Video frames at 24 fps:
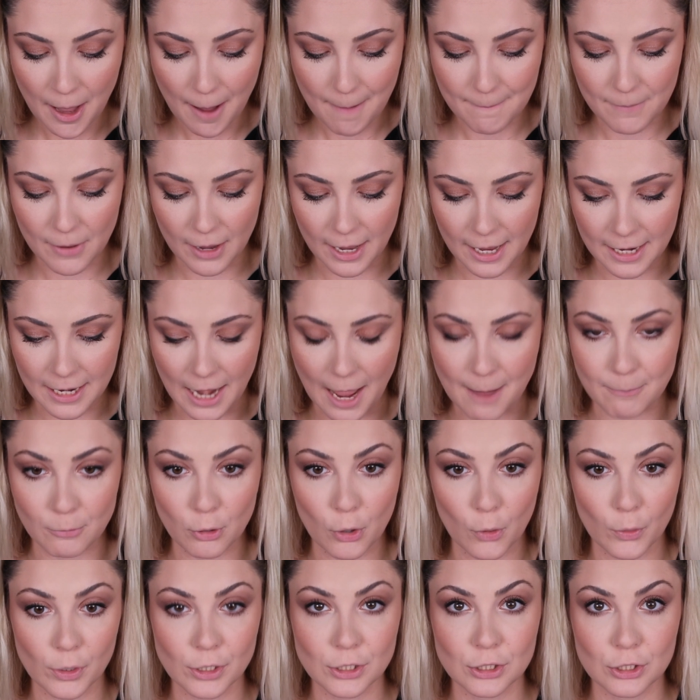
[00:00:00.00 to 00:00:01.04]
But I'm
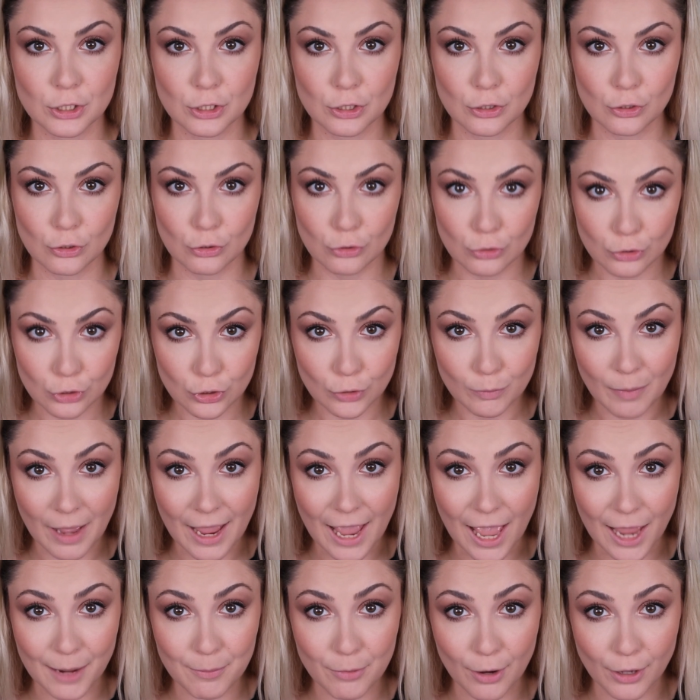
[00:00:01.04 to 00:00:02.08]
going to do my
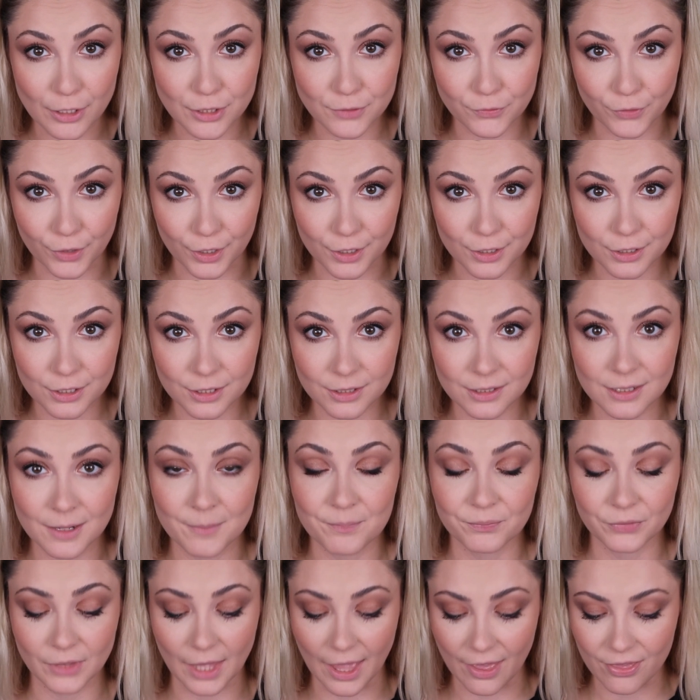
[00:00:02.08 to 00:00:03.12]
eyebrows first,
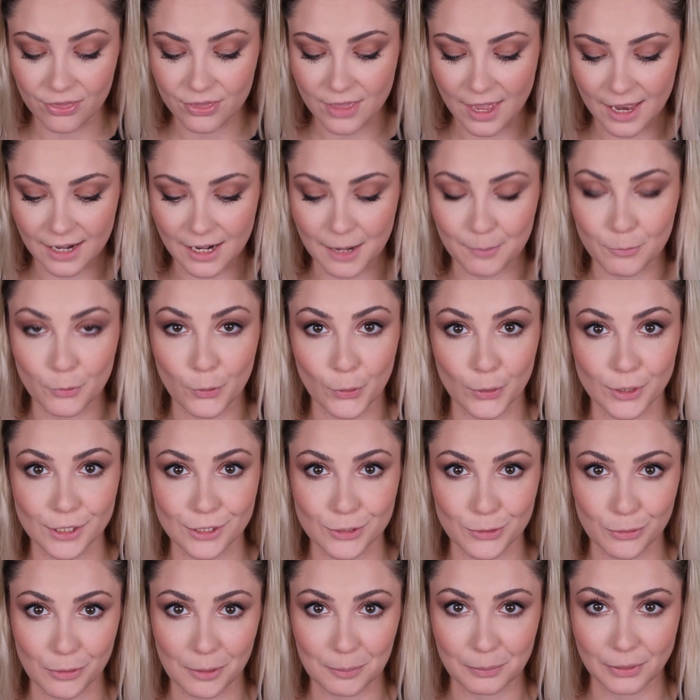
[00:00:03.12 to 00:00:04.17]
and then I'm going
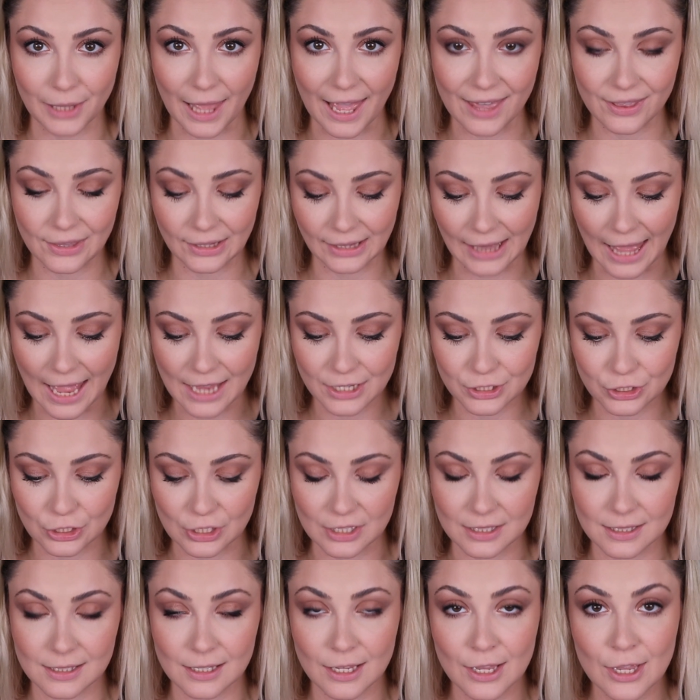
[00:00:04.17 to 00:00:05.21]
to apply the
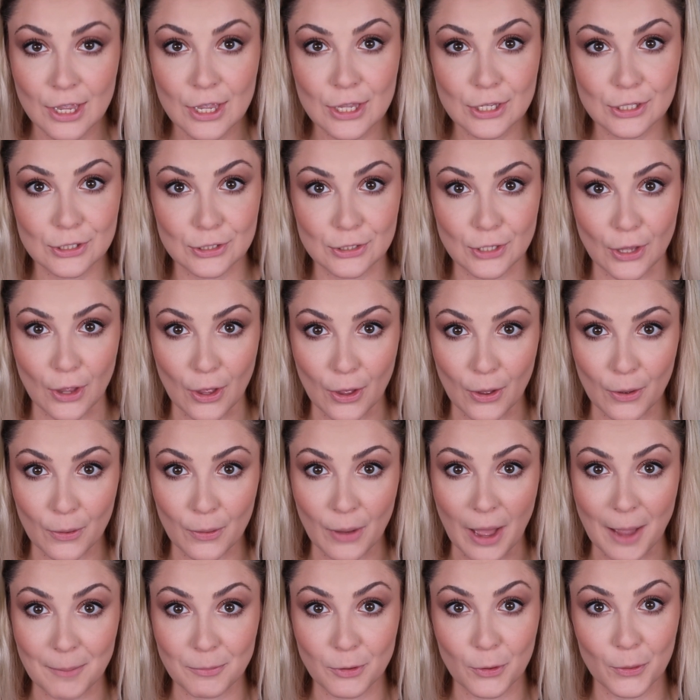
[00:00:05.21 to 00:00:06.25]
lashes. So
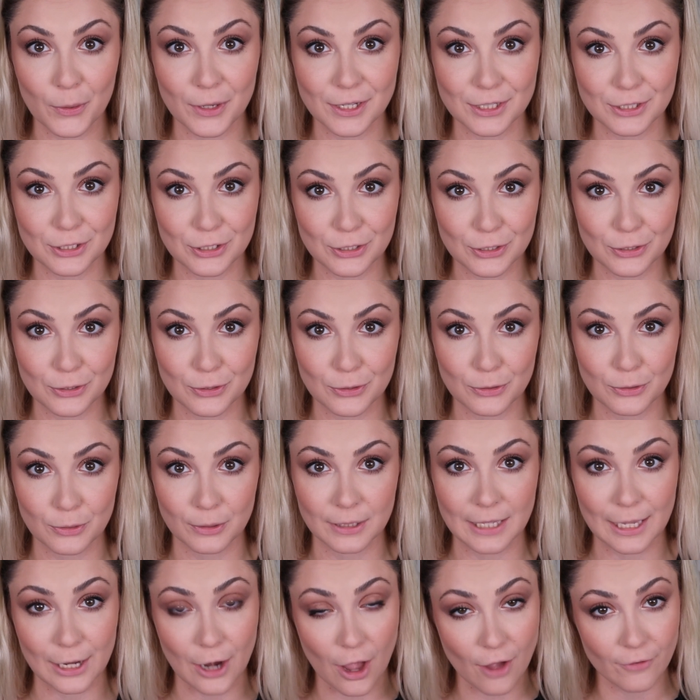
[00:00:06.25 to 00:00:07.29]
I'm going to
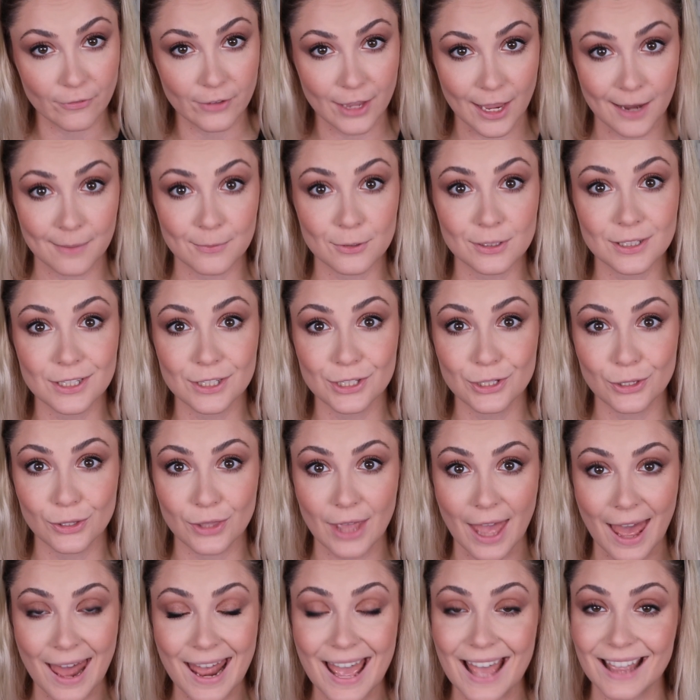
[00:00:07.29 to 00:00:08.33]
get off camera to do
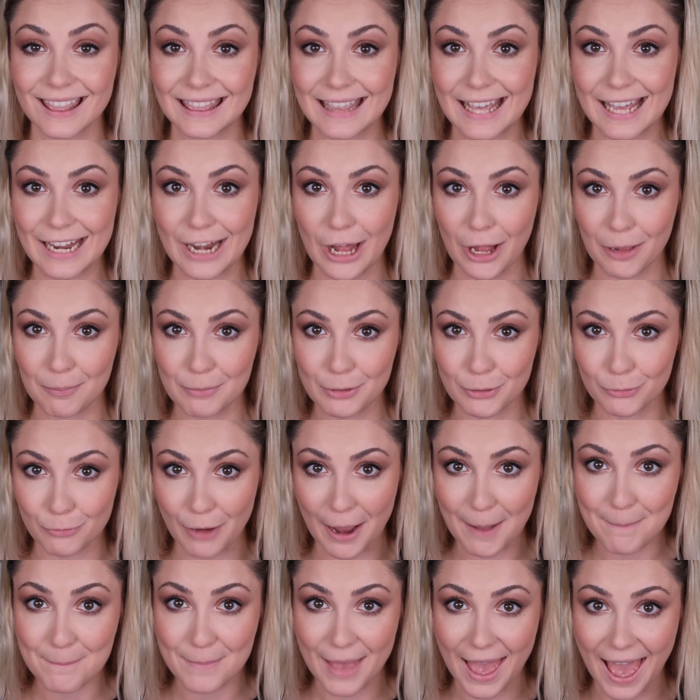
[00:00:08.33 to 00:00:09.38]
that, and then I'll be
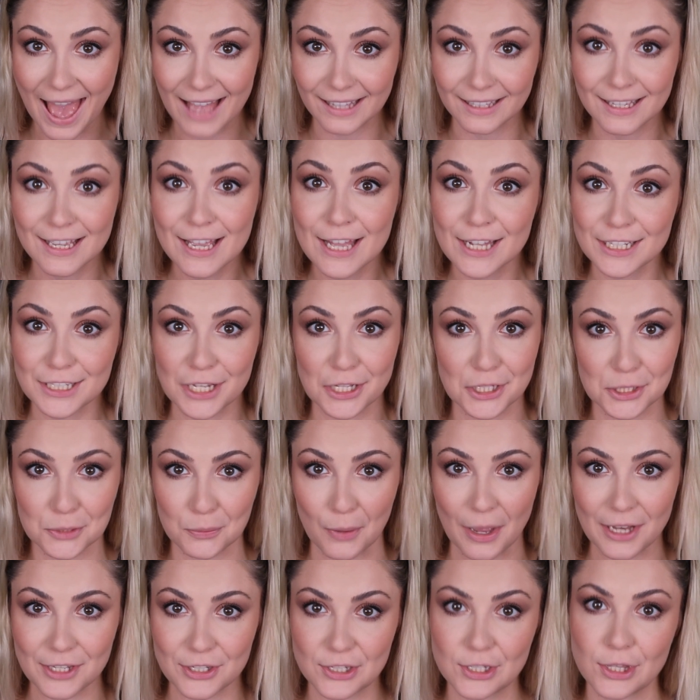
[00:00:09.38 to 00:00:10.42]
right back to
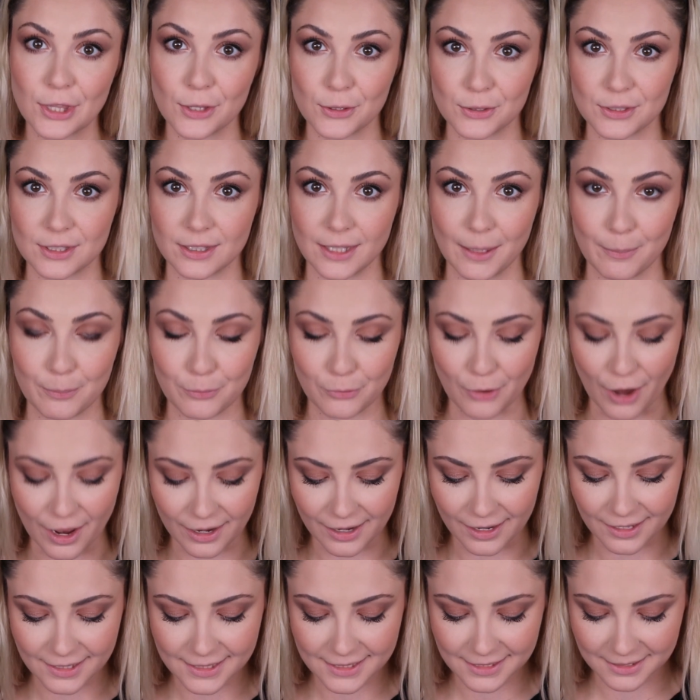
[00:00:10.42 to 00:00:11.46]
swatch those lip
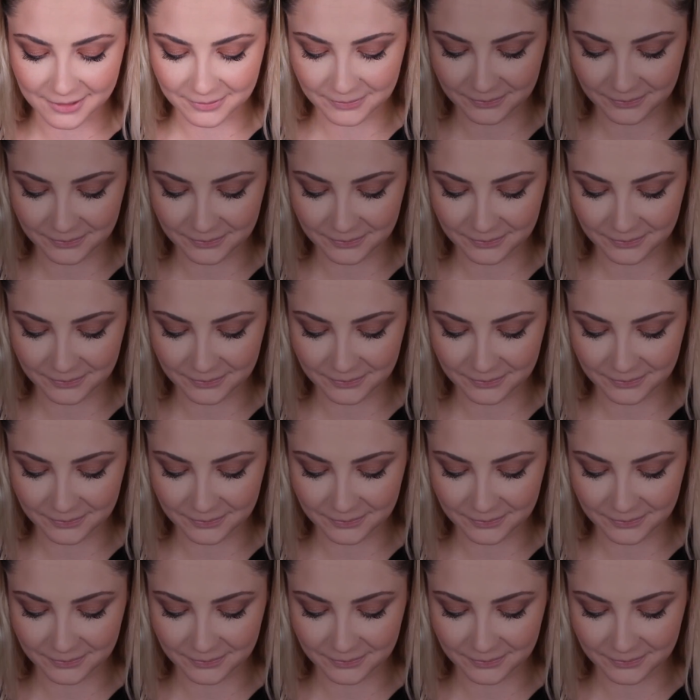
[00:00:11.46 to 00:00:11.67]
products.